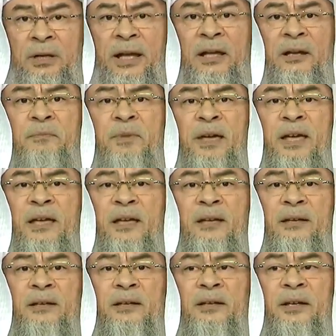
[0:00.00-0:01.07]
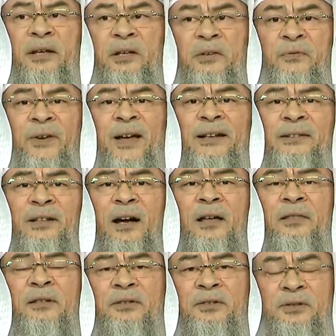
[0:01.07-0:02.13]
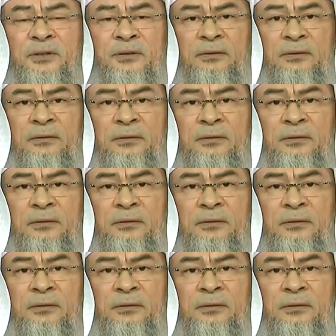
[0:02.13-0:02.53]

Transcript: and may infect others.